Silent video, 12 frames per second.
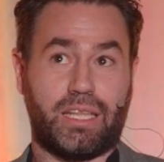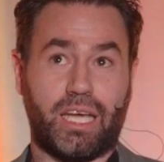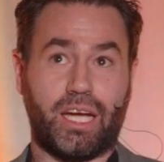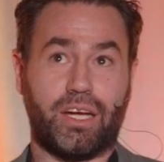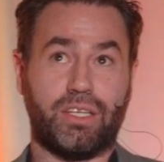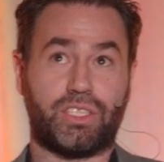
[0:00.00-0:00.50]

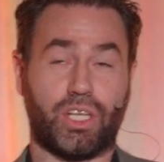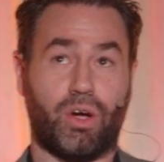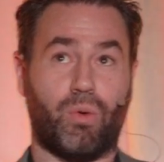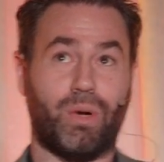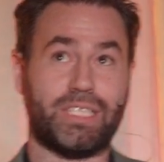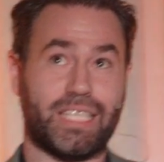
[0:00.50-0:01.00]

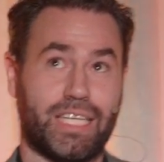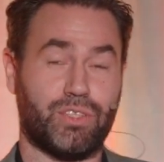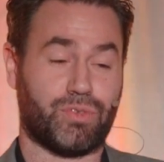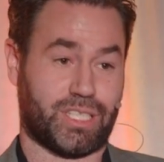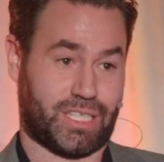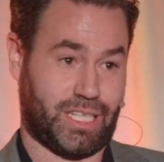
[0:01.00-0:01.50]
So what's
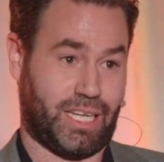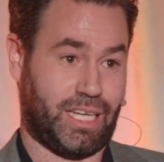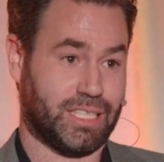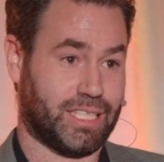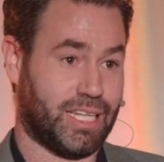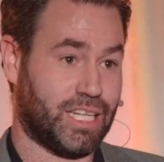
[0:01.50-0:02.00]

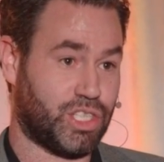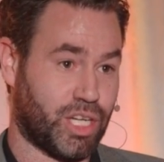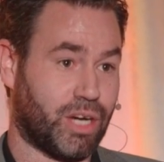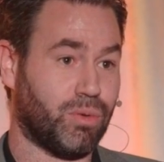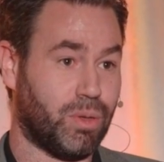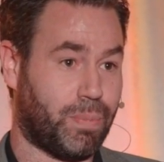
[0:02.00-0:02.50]
interesting is in the
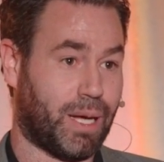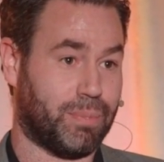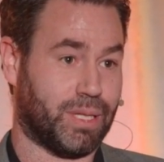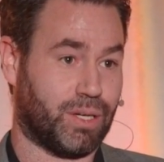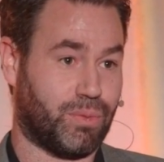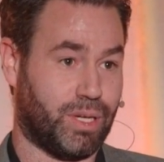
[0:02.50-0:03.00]
general
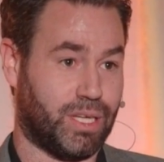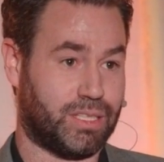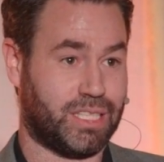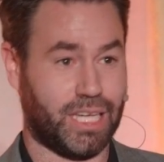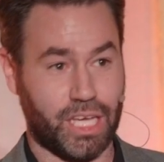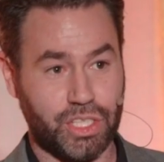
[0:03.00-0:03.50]
public
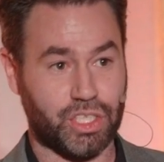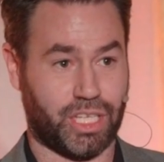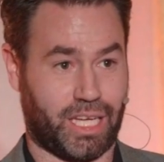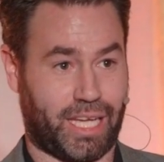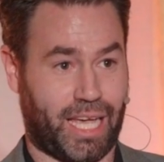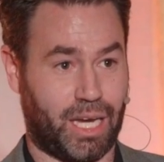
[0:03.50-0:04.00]
with
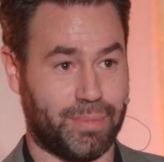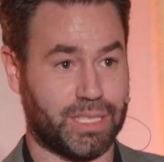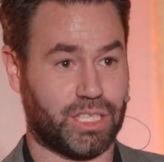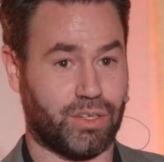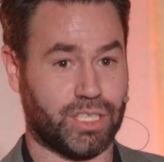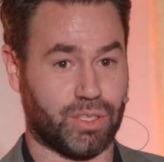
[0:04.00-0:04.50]
THC and
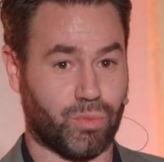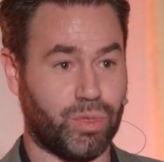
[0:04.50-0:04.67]
cannabis, there is a